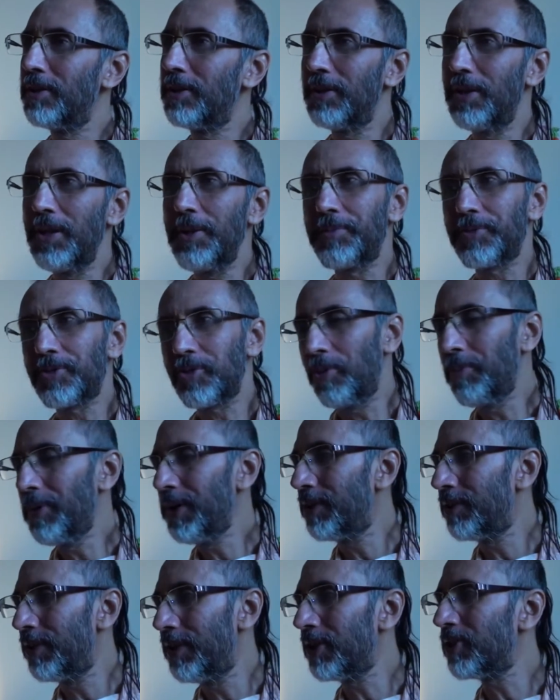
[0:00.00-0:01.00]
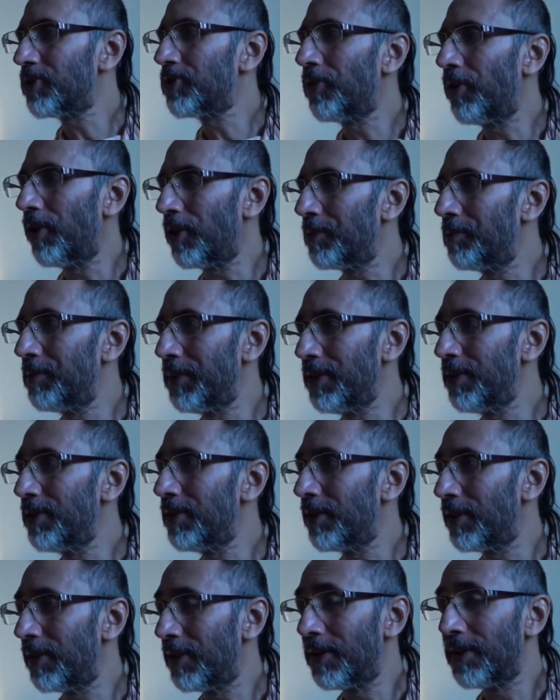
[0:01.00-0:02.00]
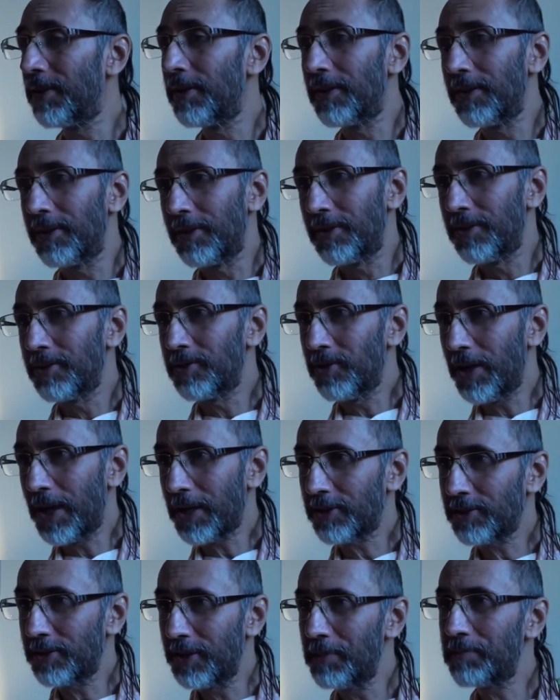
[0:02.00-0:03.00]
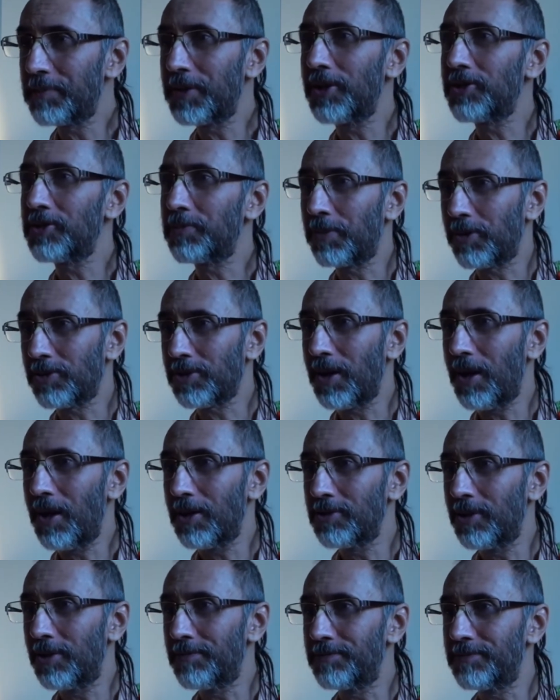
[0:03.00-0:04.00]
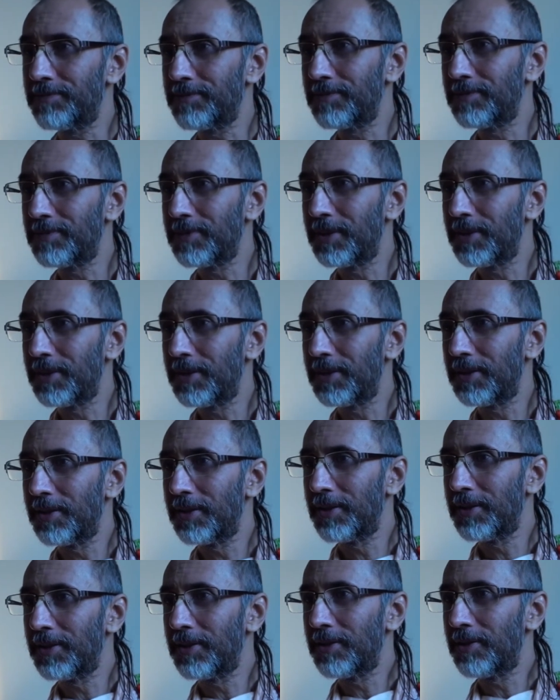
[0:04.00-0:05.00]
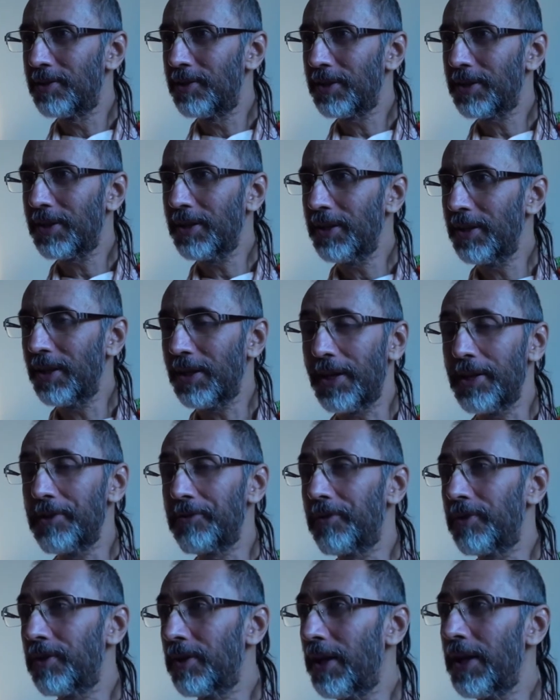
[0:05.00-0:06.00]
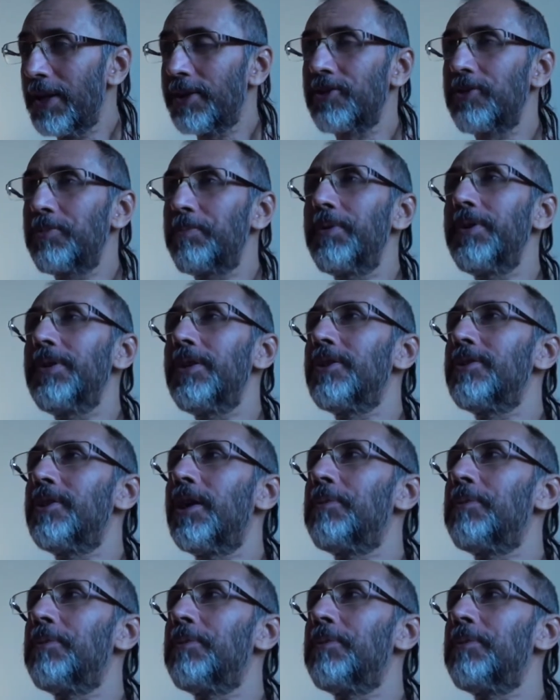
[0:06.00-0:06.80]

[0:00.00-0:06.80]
leave so many things for me to accept as prasadam. Okay, and I experience